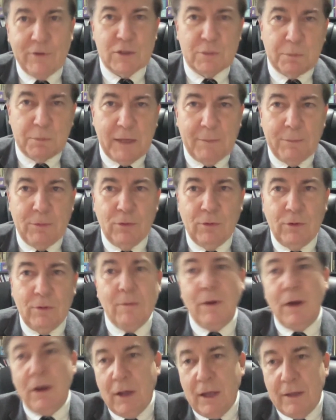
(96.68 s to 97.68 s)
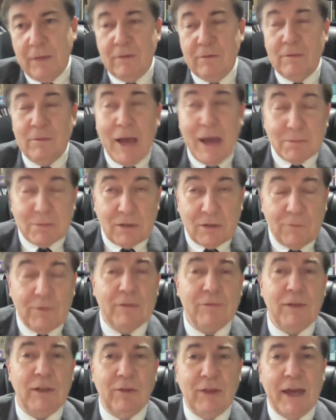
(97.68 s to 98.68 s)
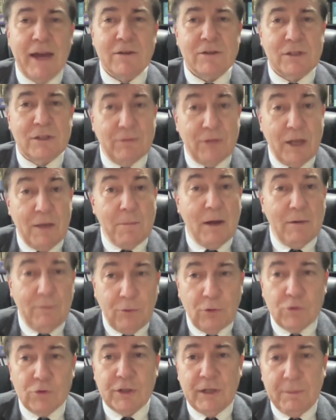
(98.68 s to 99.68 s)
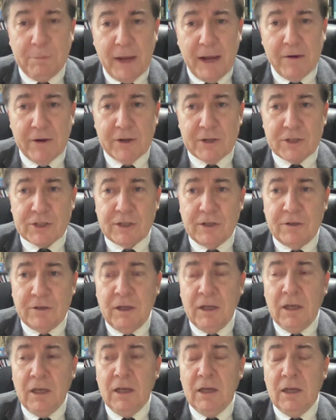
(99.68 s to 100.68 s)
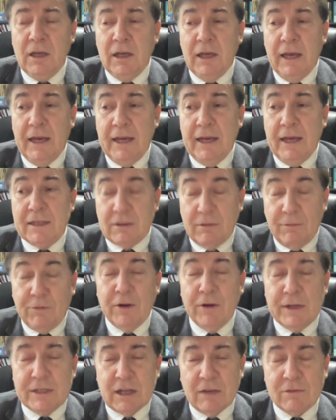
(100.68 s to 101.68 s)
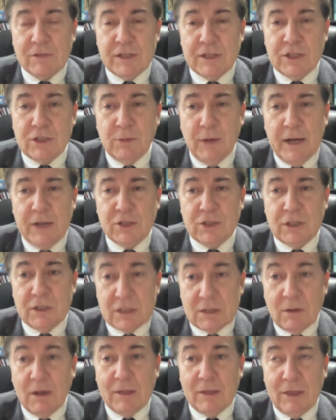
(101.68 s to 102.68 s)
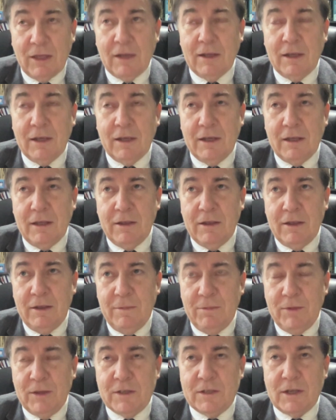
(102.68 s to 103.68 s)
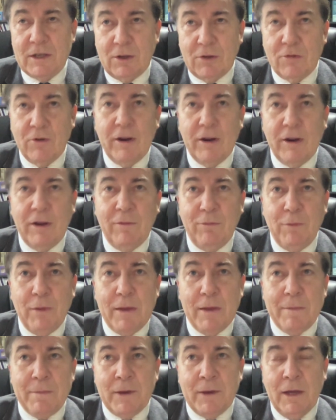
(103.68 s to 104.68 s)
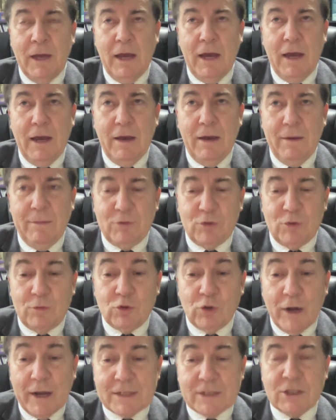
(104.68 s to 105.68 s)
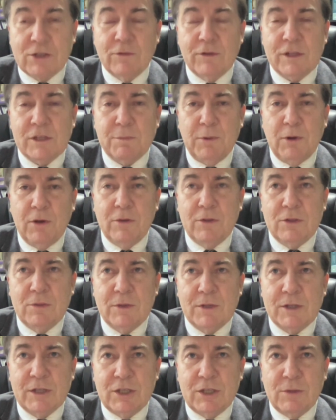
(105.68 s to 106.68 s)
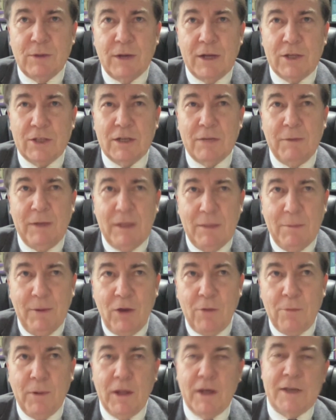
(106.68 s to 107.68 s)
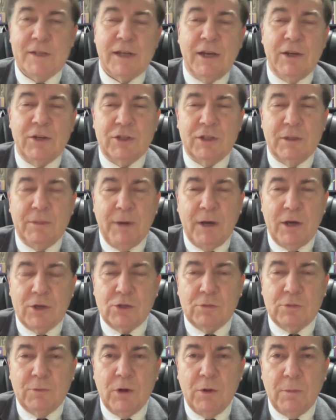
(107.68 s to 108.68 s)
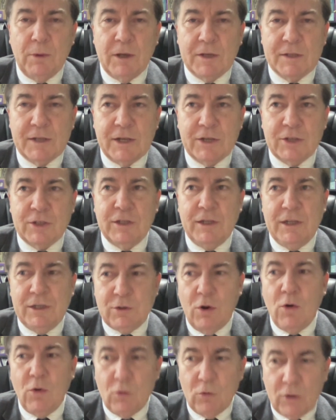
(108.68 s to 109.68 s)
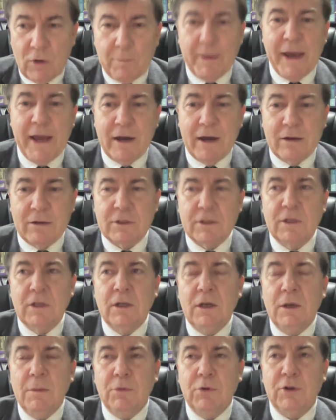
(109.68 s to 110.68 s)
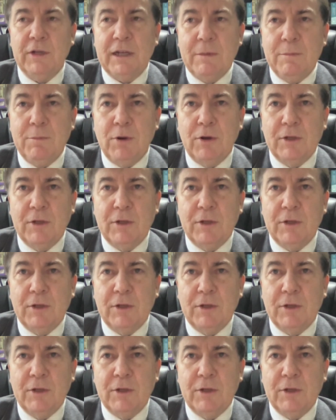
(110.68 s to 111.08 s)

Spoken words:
people, and up to 50,000 of them unfortunately perished. So it's a very tough situation. So I think that there's a degree of trying to respond to a situation. I mean, the mobilization, the partial mobilization, is all about putting